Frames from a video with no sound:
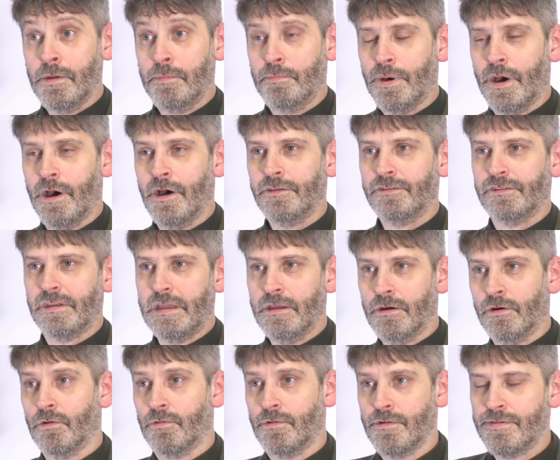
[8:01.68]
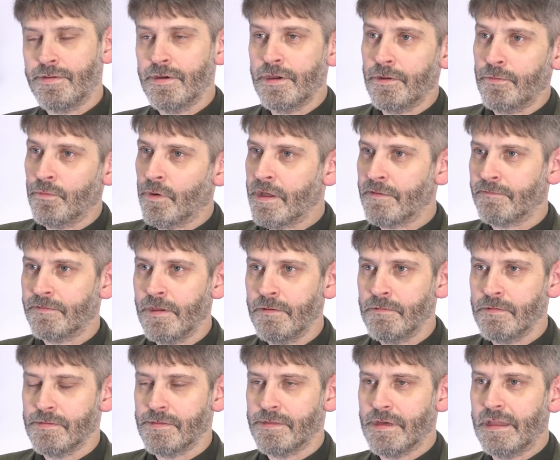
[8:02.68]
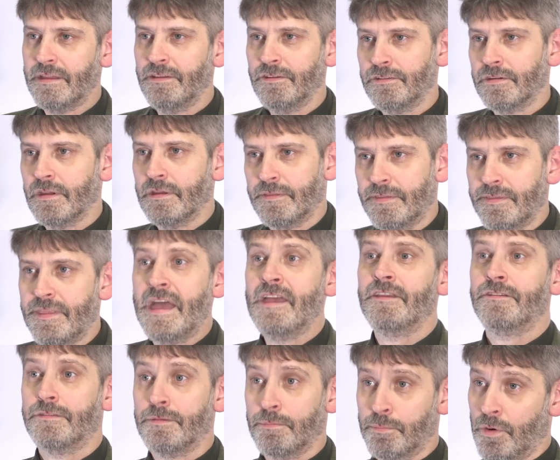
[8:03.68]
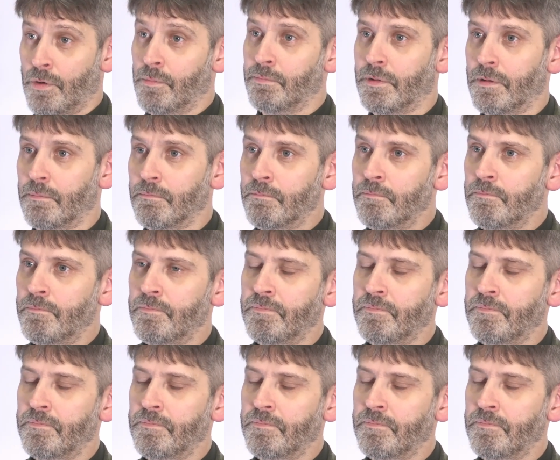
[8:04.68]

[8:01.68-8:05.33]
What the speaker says: party or a third way of doing things, there's the problem.